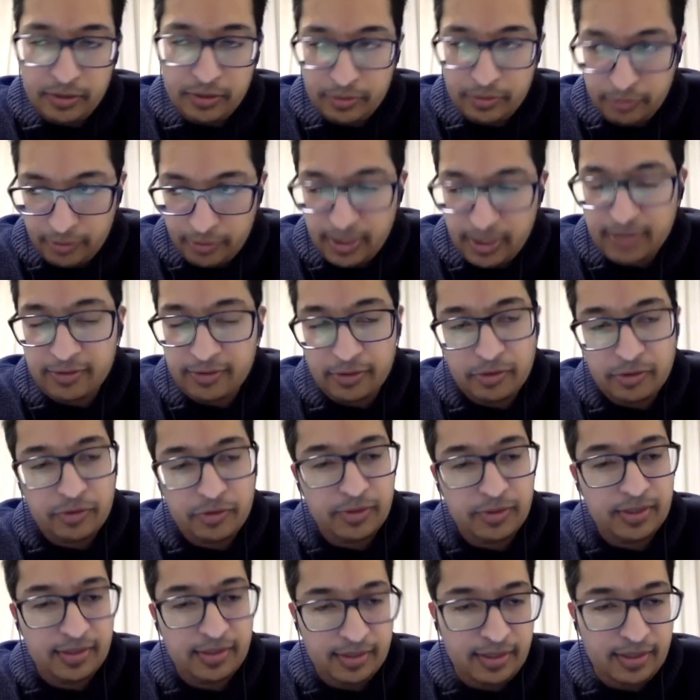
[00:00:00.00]
rest
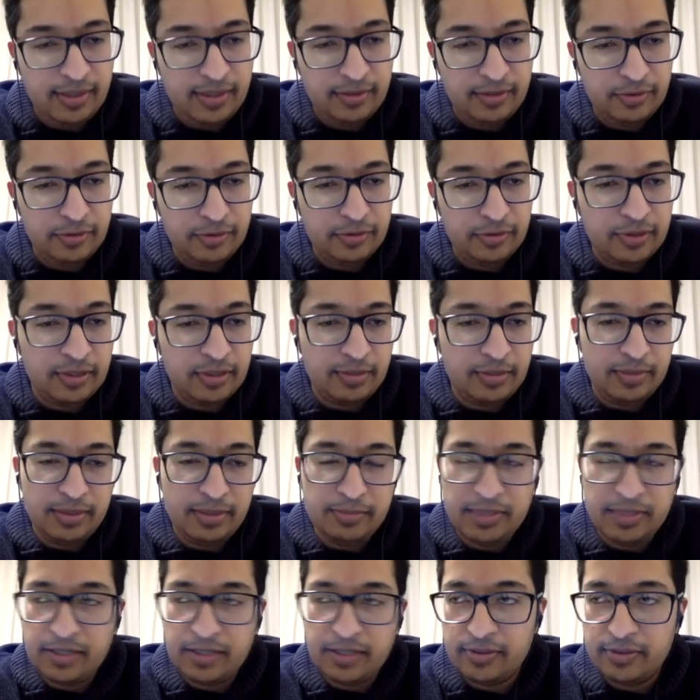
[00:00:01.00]
assured, it is also coming.
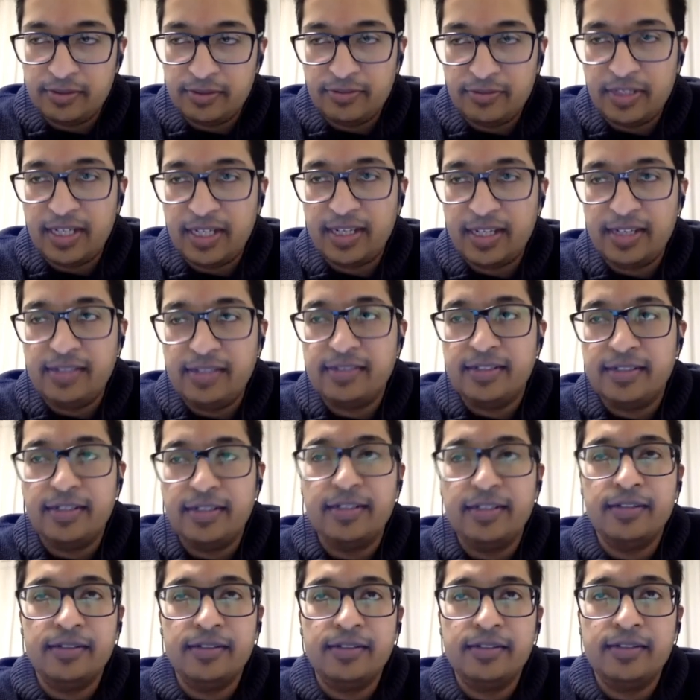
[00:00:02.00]
Because if I can
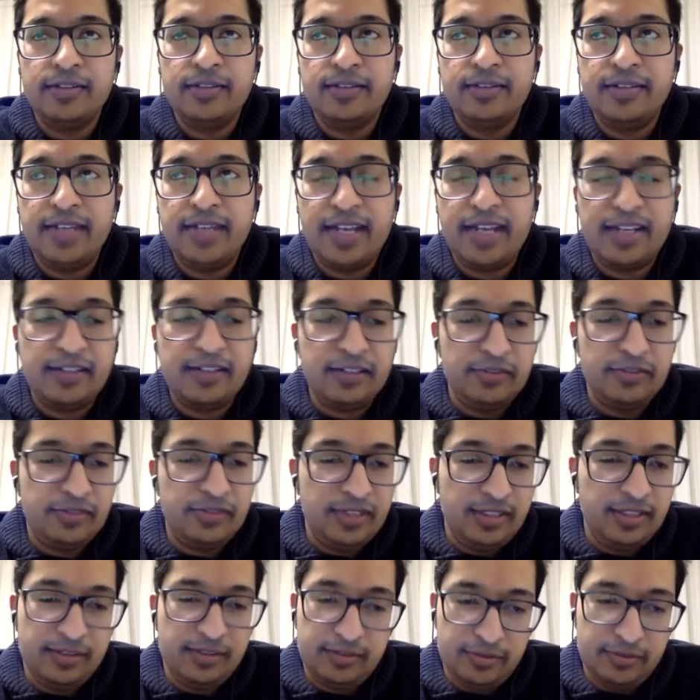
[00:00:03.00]
tell negative
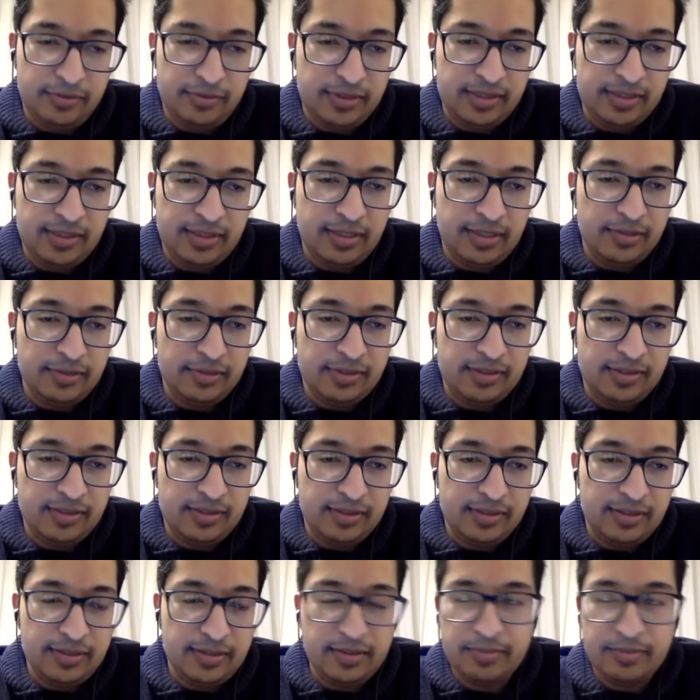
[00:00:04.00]
things without,
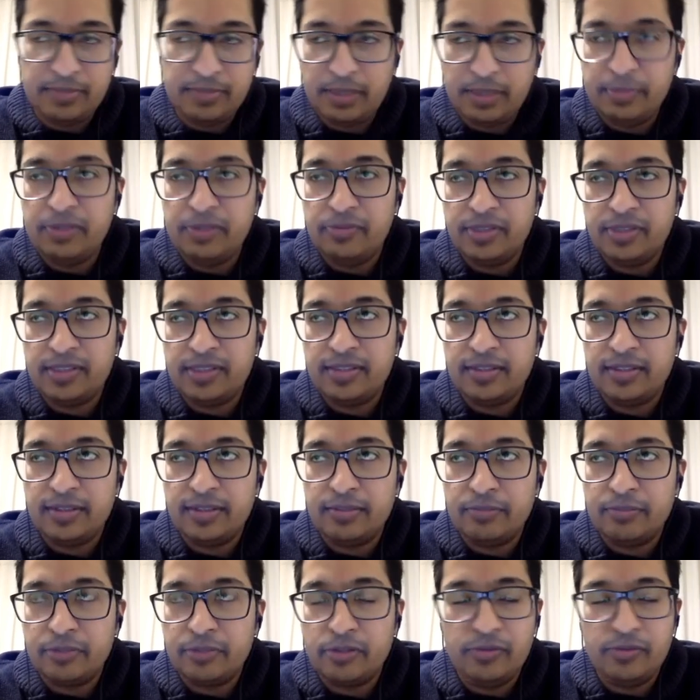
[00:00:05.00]
I mean, with
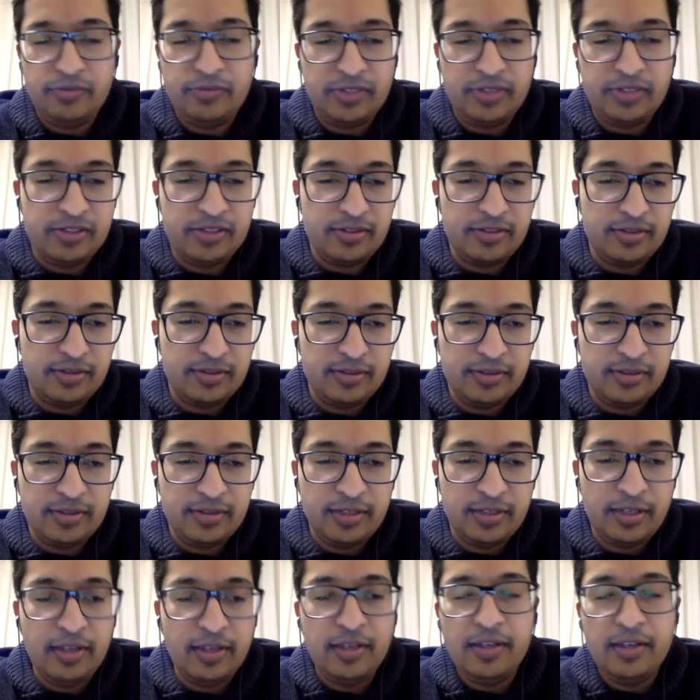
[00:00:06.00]
conviction,
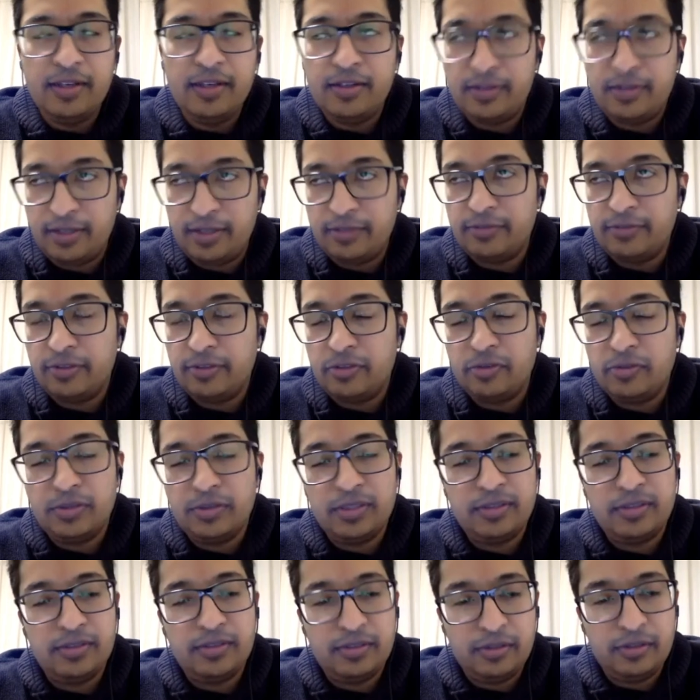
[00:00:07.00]
rest assured,
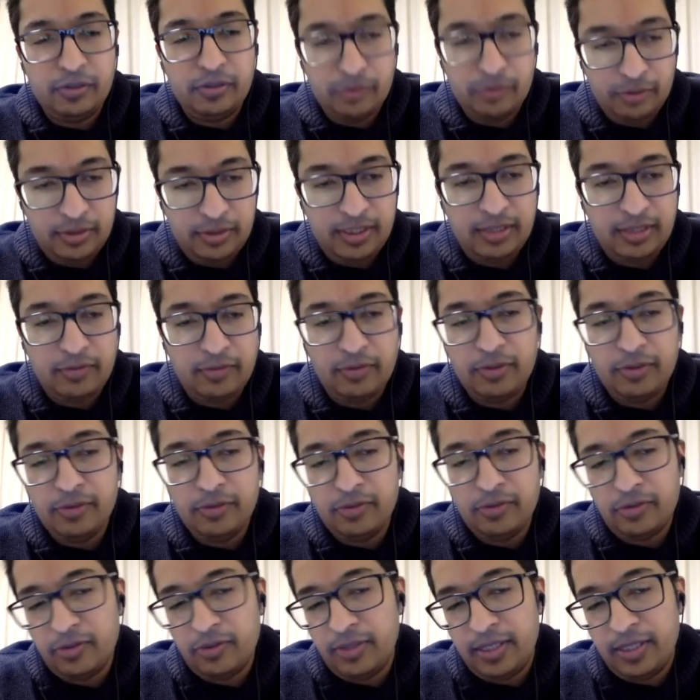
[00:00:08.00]
good things will
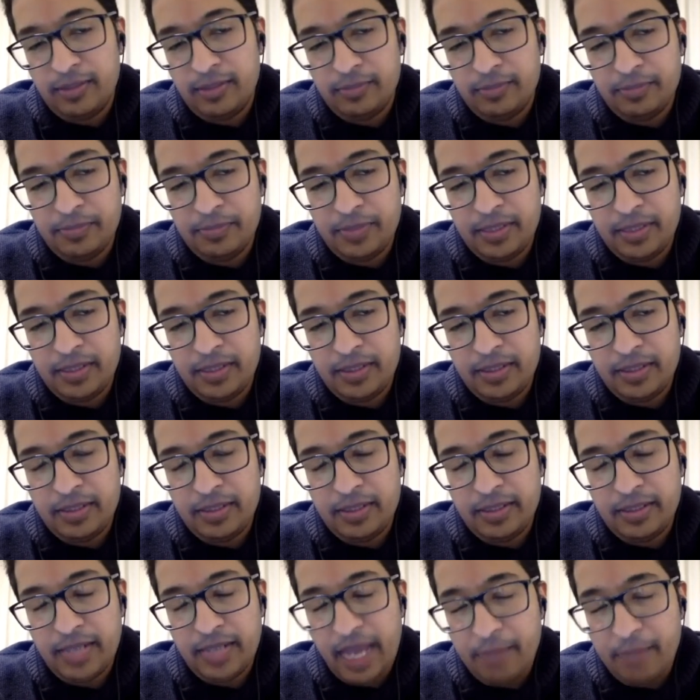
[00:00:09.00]
also help
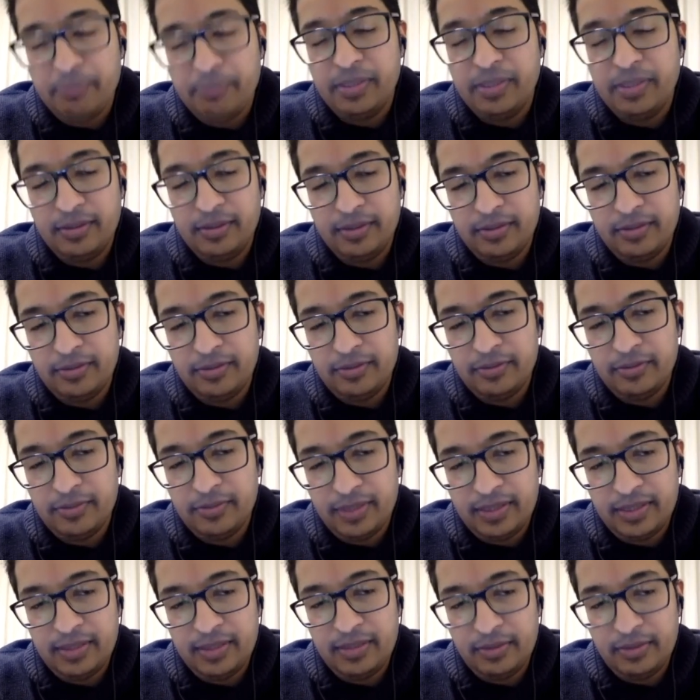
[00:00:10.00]
happen with
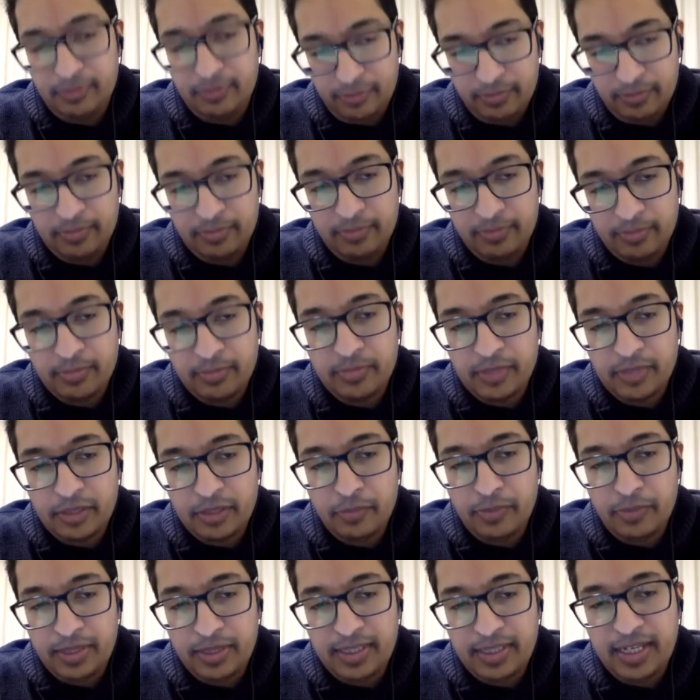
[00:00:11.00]

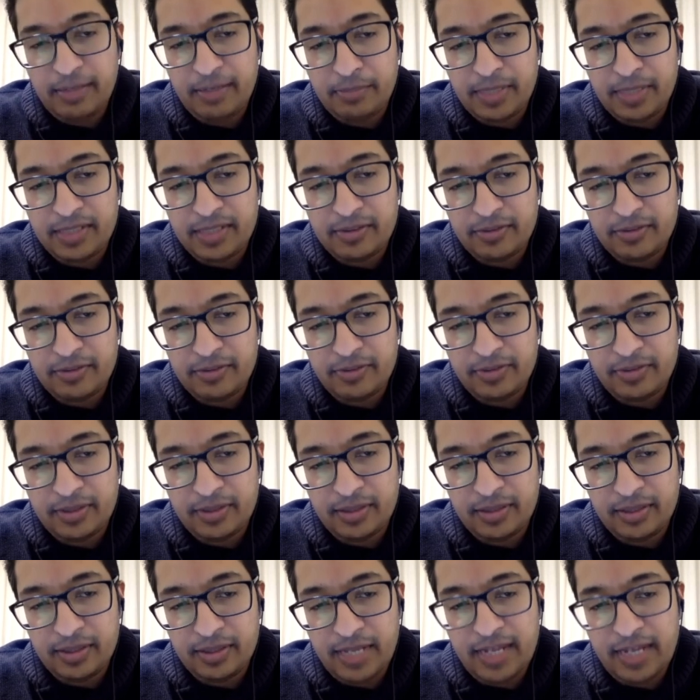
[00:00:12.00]
that much of
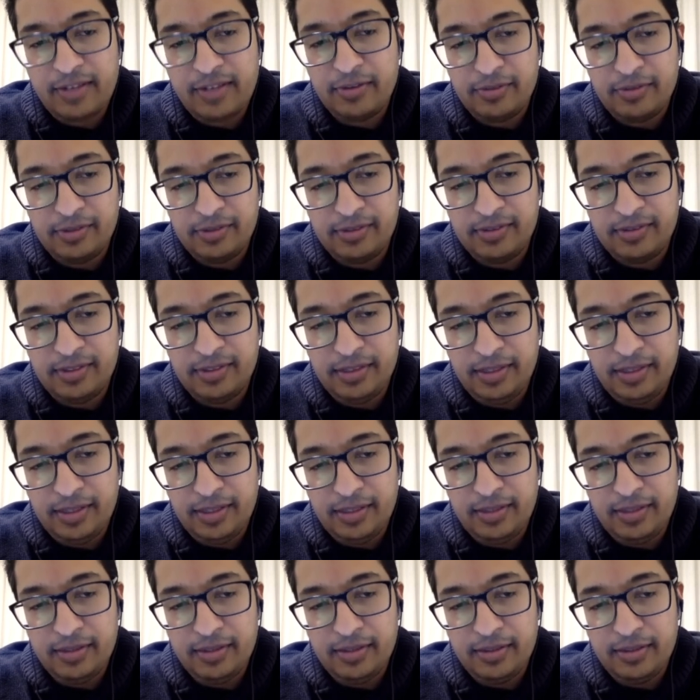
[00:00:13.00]
accuracy and